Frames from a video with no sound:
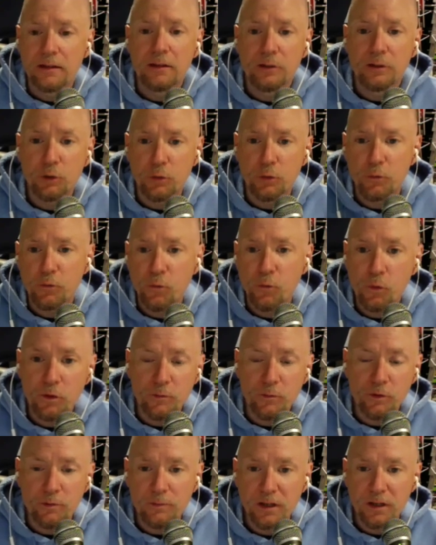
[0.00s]
your
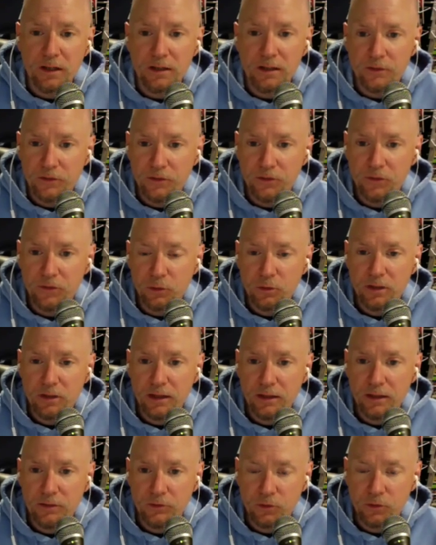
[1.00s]
former months do
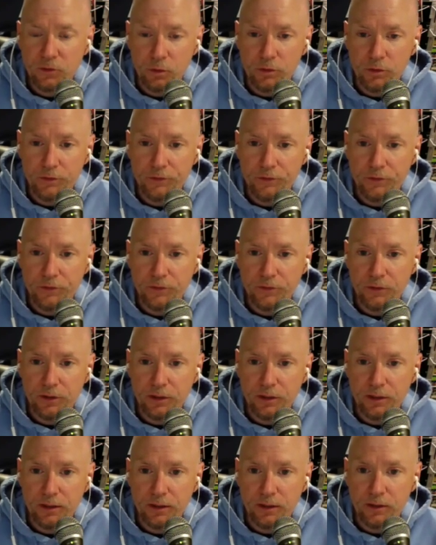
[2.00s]
count towards
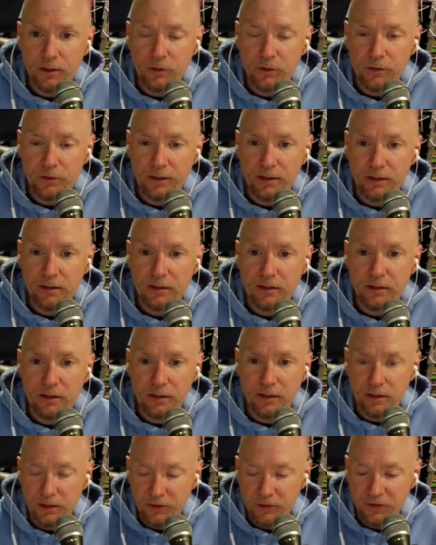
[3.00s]
earning
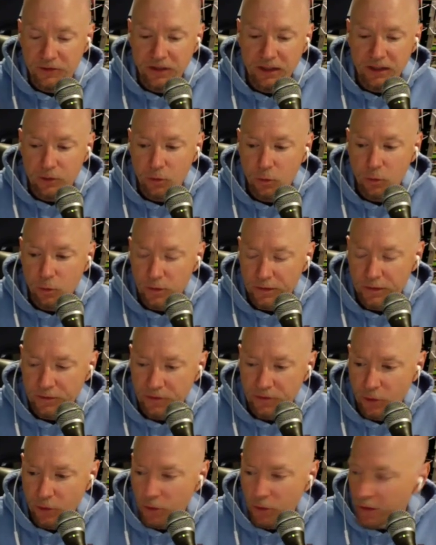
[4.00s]
a second coin.
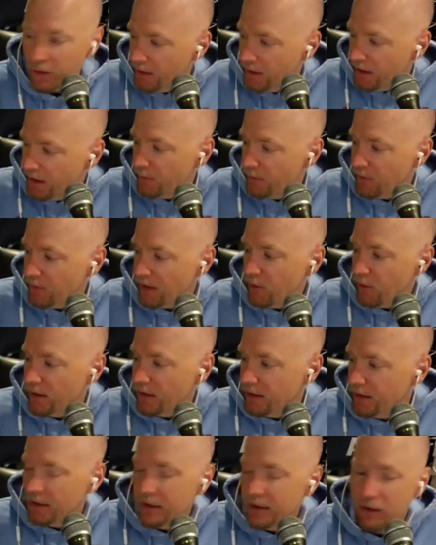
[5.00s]
So, and by the way,
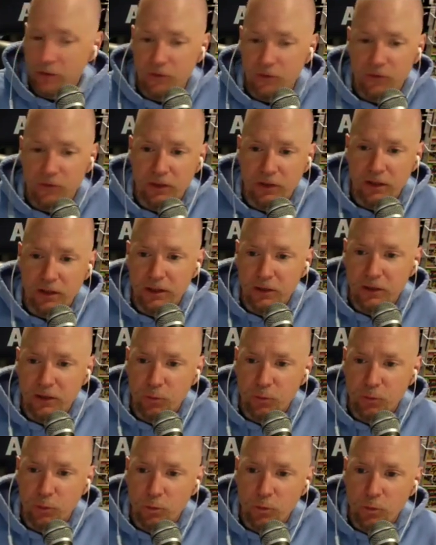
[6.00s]
here's
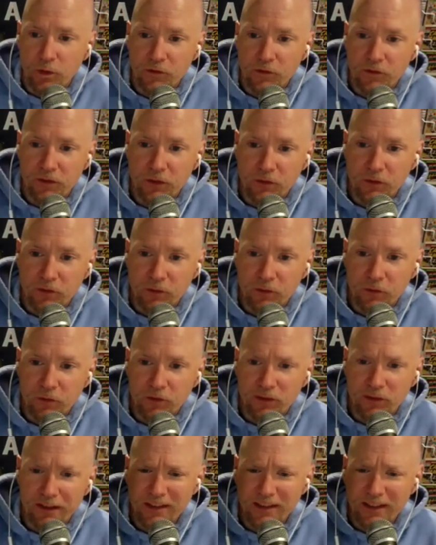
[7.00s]
what one of the stickers
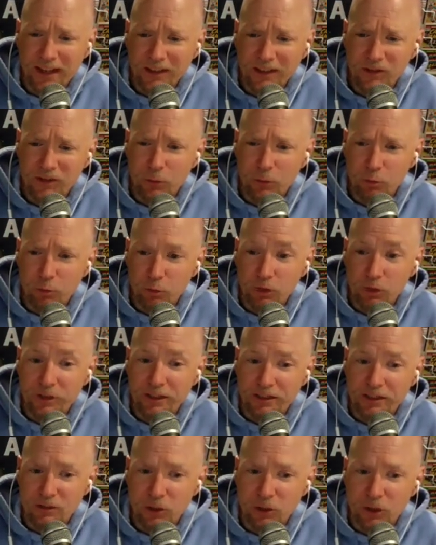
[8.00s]
looks like. It's actually
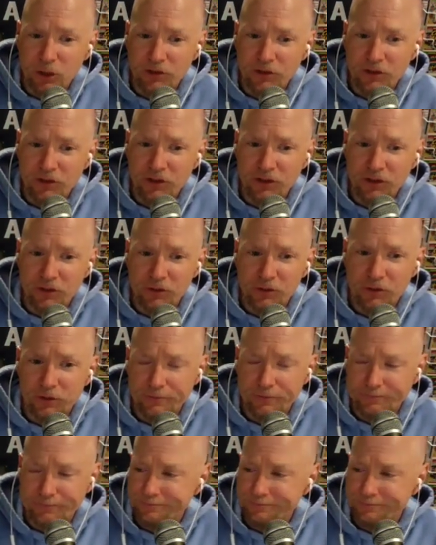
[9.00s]
really large stickers.